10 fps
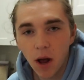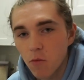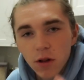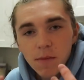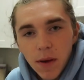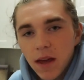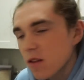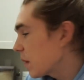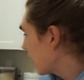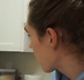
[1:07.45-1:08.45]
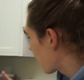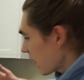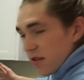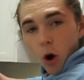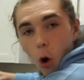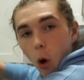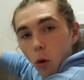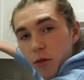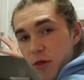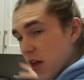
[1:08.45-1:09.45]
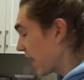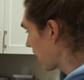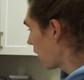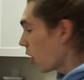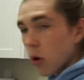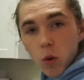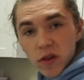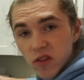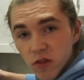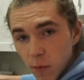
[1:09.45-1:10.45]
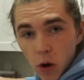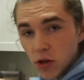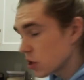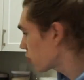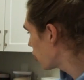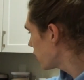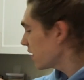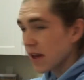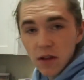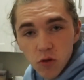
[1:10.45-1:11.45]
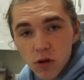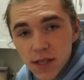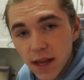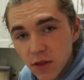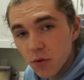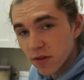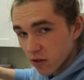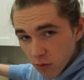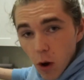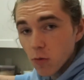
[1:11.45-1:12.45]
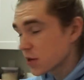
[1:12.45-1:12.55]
I'm really pissed because this whole thing was smoke. You couldn't even, it looked like there was a smoke